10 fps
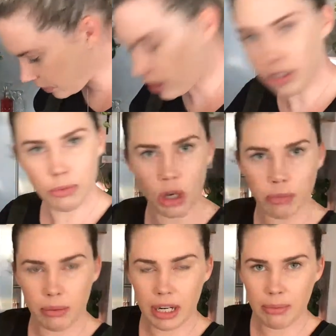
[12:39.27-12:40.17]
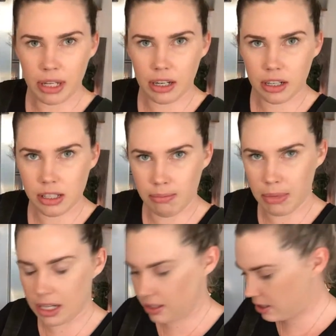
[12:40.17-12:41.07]
some chopped up lemon, some
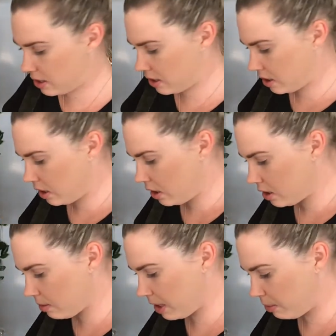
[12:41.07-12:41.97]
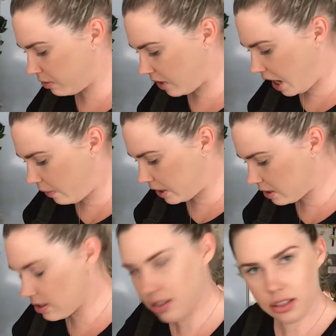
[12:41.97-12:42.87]
mint, some edible
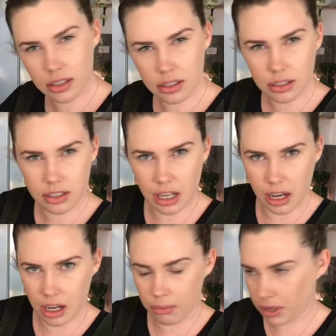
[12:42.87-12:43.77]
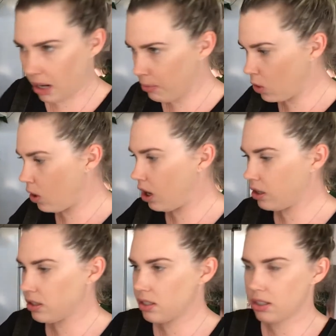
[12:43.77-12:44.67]
flowers, some
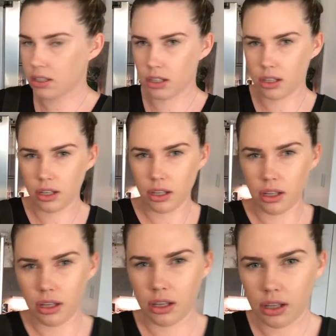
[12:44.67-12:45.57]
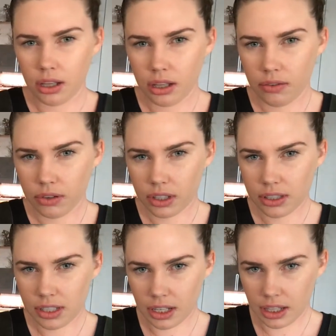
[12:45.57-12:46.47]
kumquats. You can
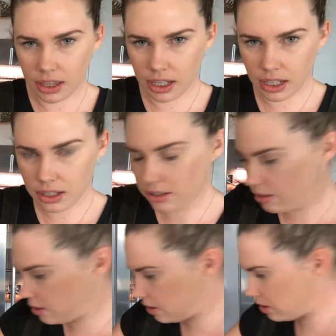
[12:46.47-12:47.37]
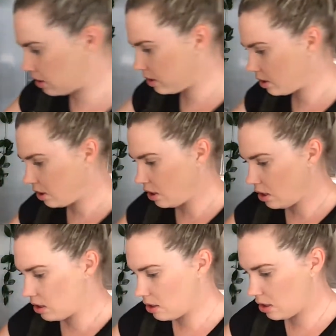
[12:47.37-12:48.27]
see in there.
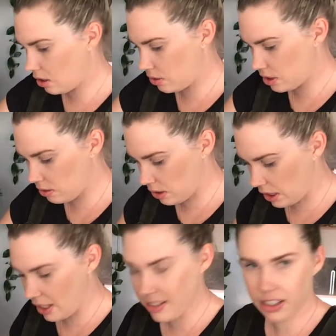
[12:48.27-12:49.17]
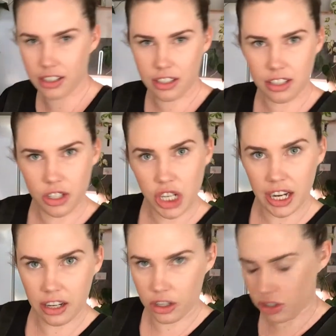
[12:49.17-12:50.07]
So those are really easy, just to chuck
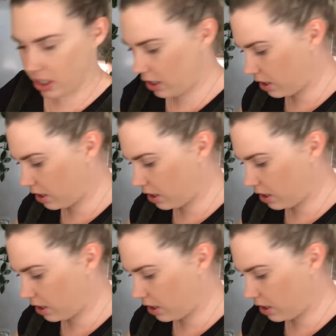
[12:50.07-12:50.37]
in a drink.